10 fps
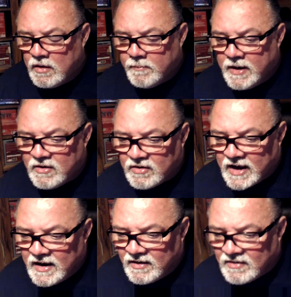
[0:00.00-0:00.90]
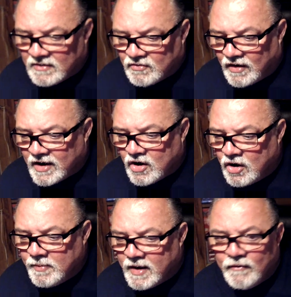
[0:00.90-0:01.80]
Peter Taylor, try
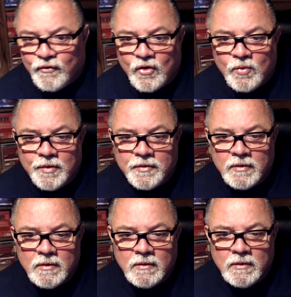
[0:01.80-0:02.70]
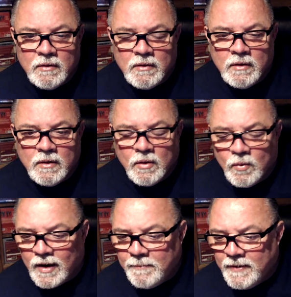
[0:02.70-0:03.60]
combing it forward.
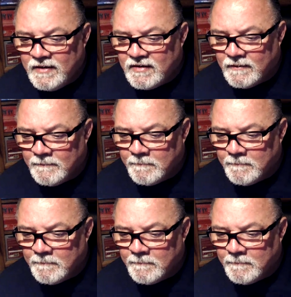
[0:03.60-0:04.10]
Why, Peter?